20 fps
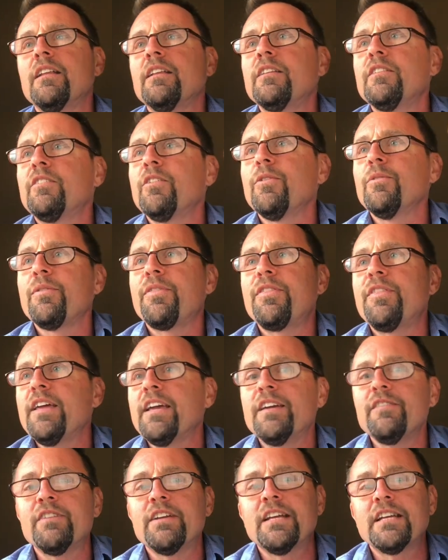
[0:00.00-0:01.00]
don't
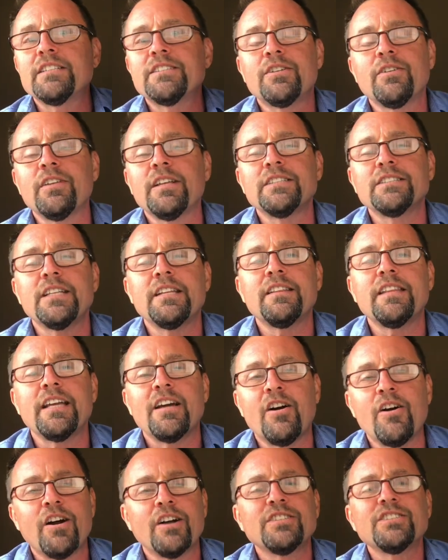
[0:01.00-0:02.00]
think of it necessarily as anything
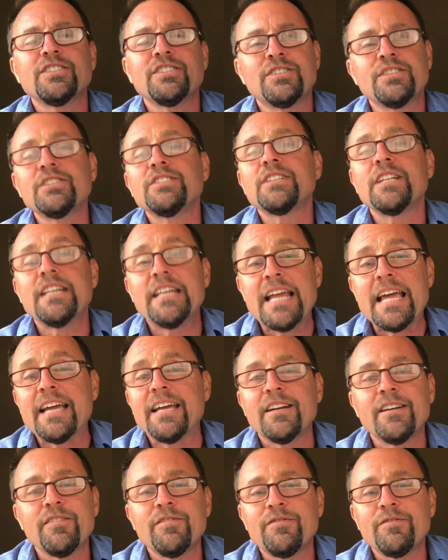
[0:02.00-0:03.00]
harsh. It's just a
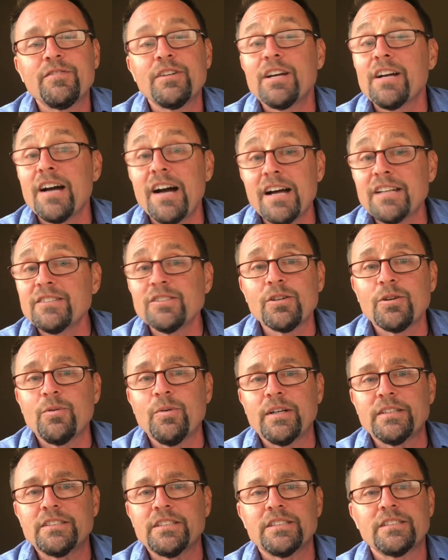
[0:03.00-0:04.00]
negative consequence.